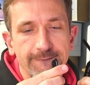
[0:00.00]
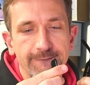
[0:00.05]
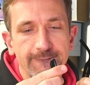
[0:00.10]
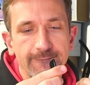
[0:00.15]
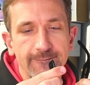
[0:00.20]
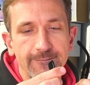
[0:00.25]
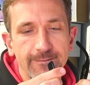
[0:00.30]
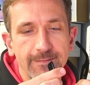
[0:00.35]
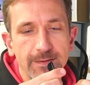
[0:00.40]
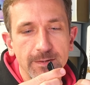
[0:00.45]

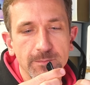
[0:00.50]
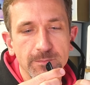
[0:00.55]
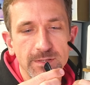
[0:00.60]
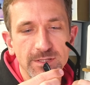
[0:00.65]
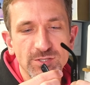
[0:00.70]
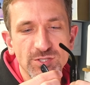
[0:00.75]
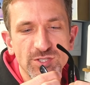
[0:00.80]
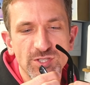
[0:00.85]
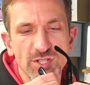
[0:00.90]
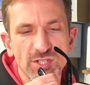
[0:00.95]
um,
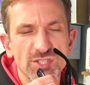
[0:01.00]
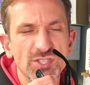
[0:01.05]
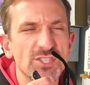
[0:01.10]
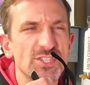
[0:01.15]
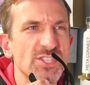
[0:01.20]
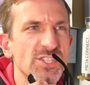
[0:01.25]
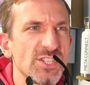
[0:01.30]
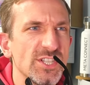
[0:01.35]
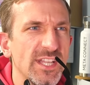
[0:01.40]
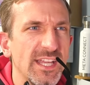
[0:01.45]
it's just a
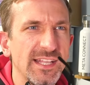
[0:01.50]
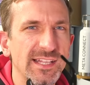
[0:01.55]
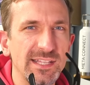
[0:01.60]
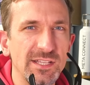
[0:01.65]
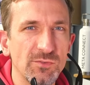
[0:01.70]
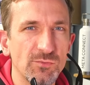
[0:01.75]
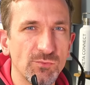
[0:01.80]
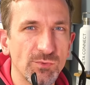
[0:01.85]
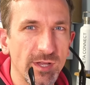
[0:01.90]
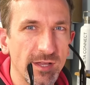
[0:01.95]
slightly
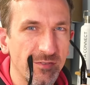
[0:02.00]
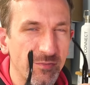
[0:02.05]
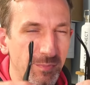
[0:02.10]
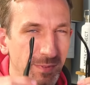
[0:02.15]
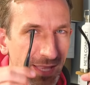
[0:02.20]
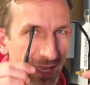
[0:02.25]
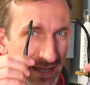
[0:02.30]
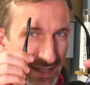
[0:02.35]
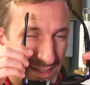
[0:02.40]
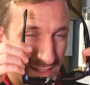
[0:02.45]
rough
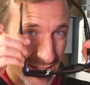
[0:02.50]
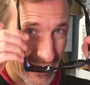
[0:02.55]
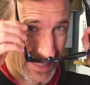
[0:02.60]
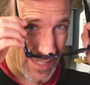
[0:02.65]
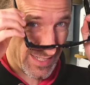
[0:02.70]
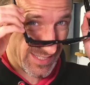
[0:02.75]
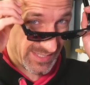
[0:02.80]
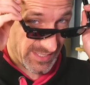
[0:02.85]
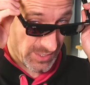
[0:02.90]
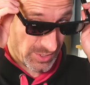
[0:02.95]
plastic, kind of
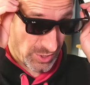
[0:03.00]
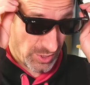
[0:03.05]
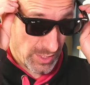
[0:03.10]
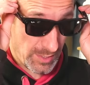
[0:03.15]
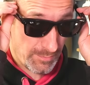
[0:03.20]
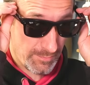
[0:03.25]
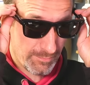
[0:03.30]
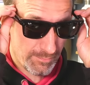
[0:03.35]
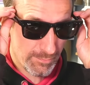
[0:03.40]
like a cheap